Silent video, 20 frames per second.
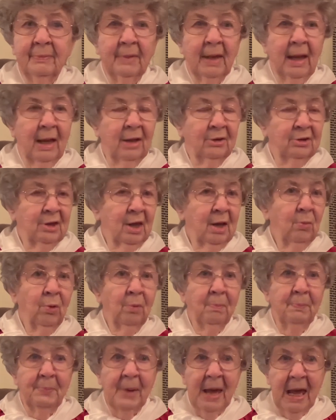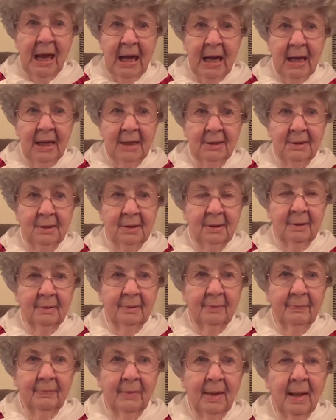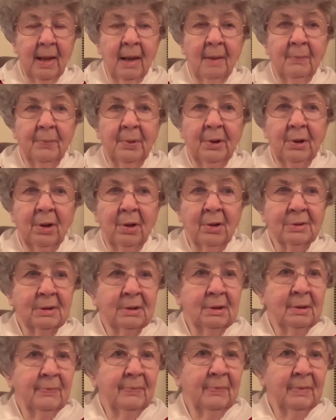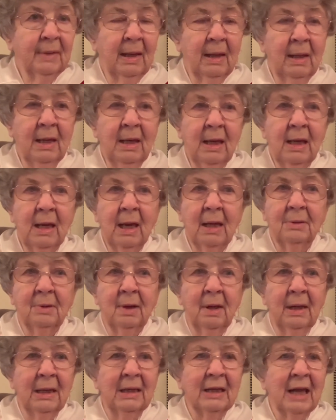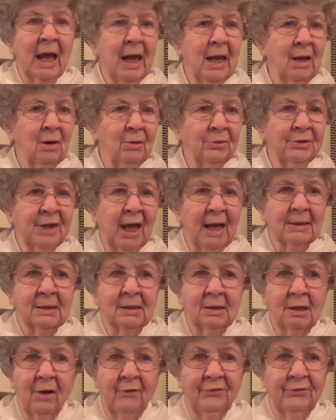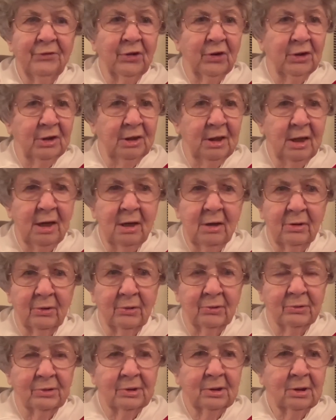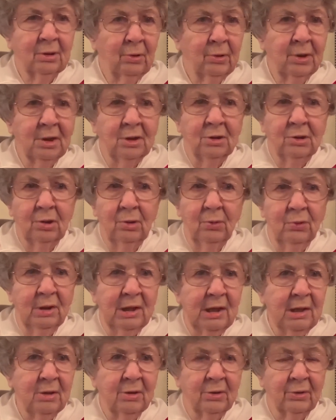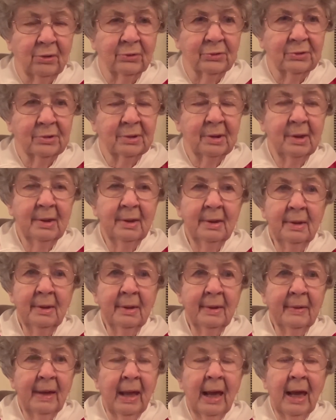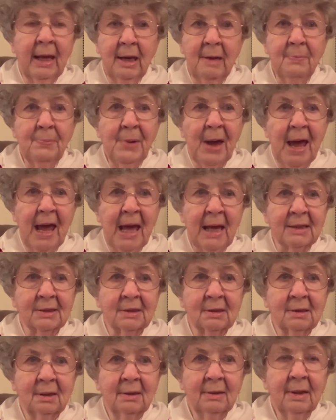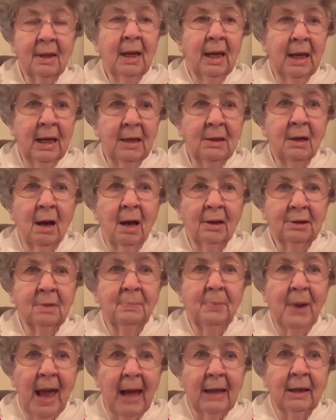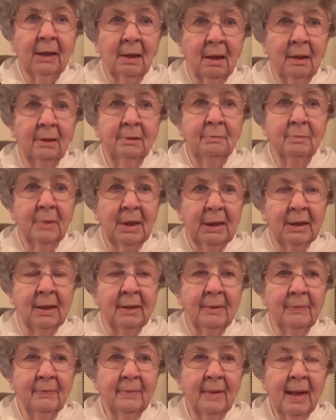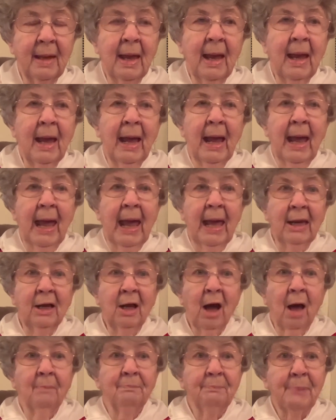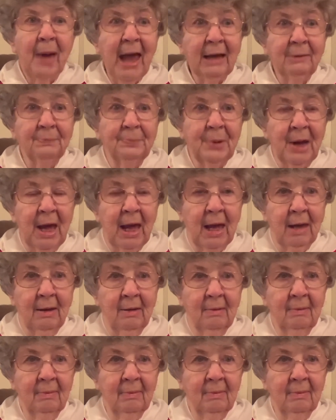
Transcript: and they were bad because he had inhaled that stuff for years, 32 years, and he passed. He got the black lung money, and he got back pay,